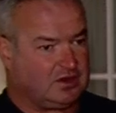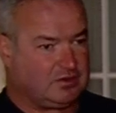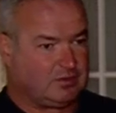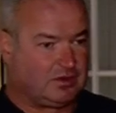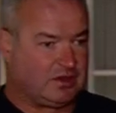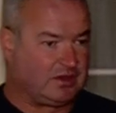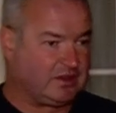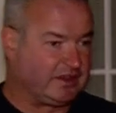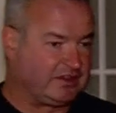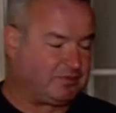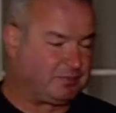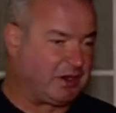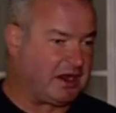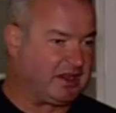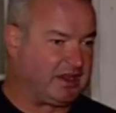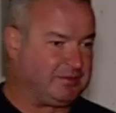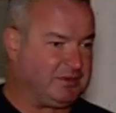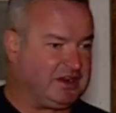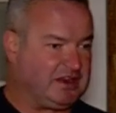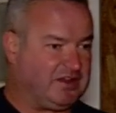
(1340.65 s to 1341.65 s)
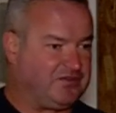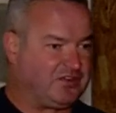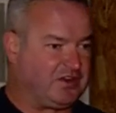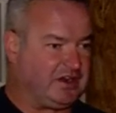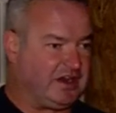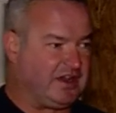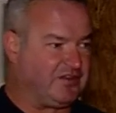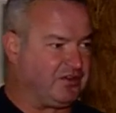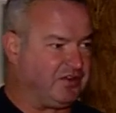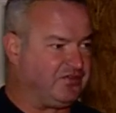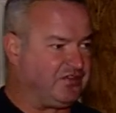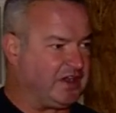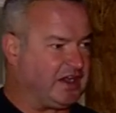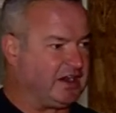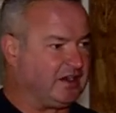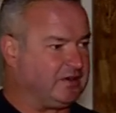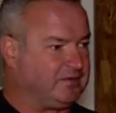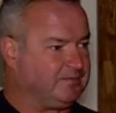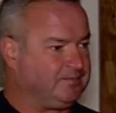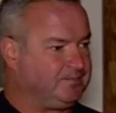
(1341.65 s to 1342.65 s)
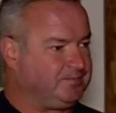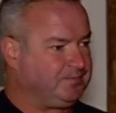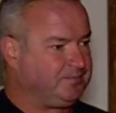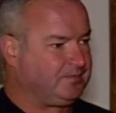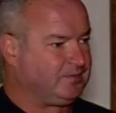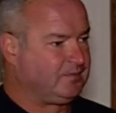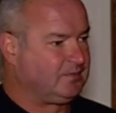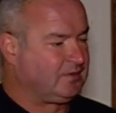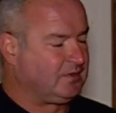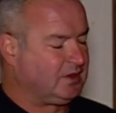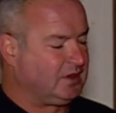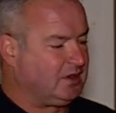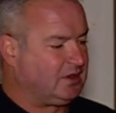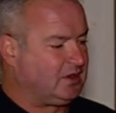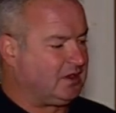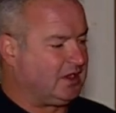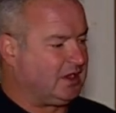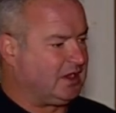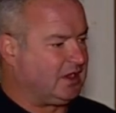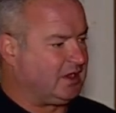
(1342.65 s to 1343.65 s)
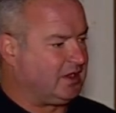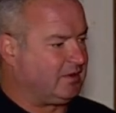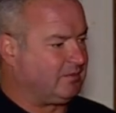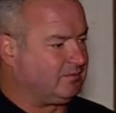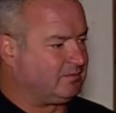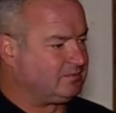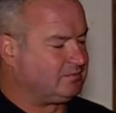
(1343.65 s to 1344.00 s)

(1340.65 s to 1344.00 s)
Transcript: Well, that's probably going to be different in every fire. Um,